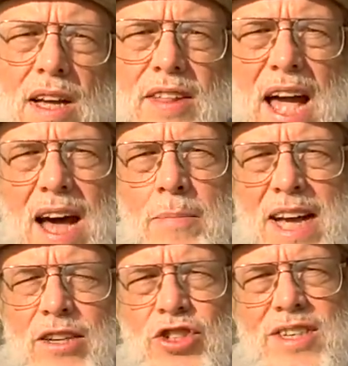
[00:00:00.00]
The
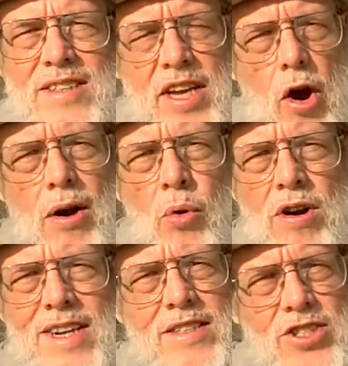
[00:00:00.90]
animation and the
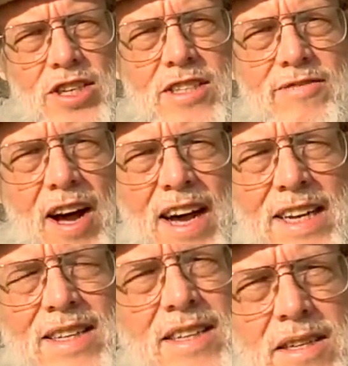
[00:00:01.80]
artwork is just fine,
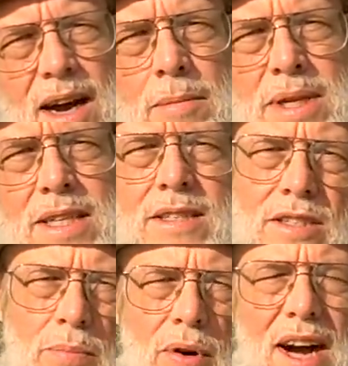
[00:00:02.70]
and the dub is
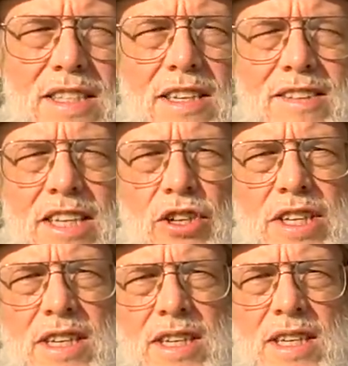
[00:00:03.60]
surprisingly good.
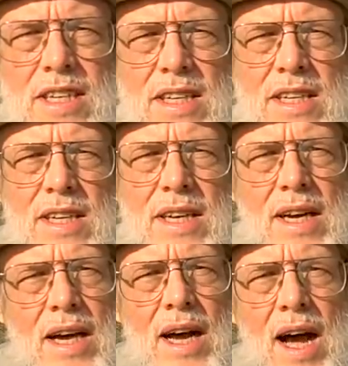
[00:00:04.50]

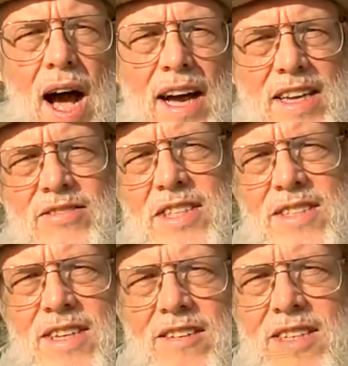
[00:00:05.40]
I give this
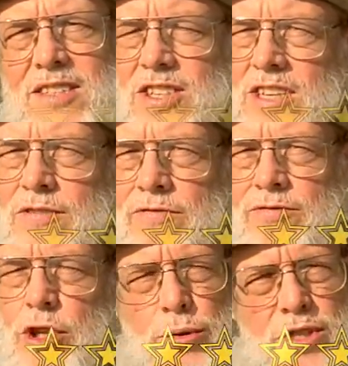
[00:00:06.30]
series just
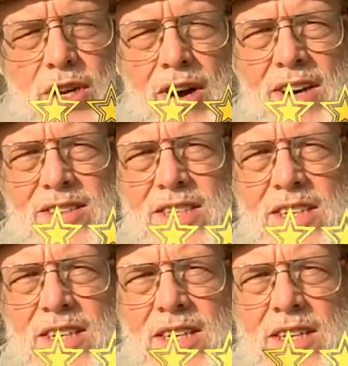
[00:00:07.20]
2 stars.
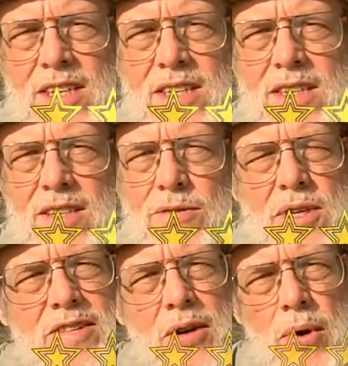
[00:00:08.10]

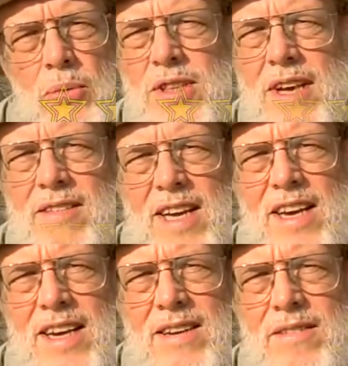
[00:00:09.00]
Really, what were they thinking?